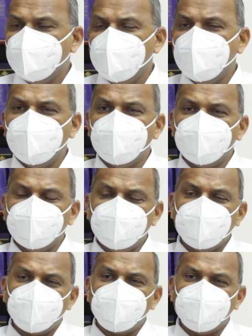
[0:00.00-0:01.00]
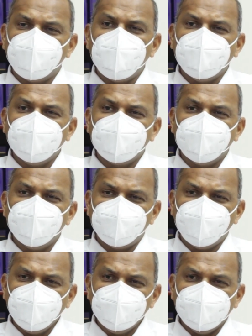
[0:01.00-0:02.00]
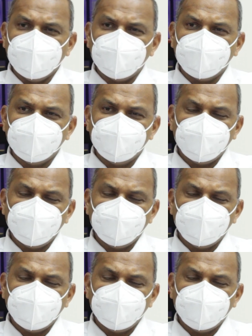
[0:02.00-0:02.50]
they are providing the funding